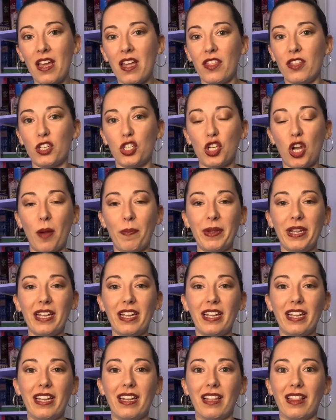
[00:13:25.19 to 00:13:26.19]
The shopping
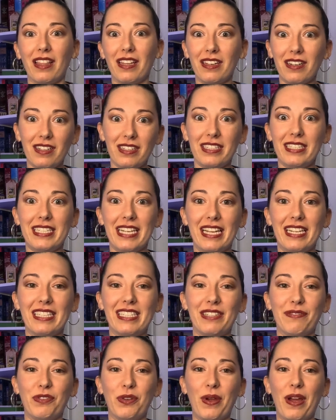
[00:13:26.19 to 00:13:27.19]
can get a little
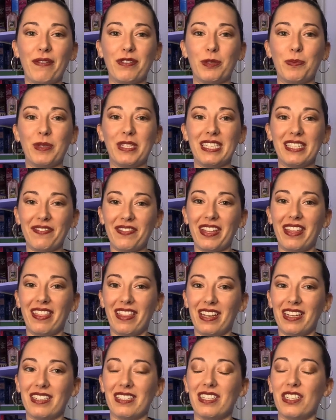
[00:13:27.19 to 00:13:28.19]
intense if you have specific
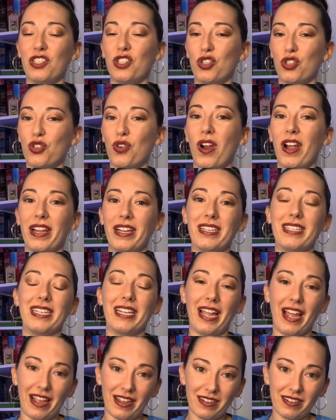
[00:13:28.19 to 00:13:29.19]
things that you're trying to
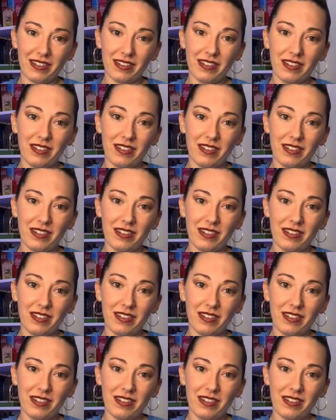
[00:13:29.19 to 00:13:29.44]
get.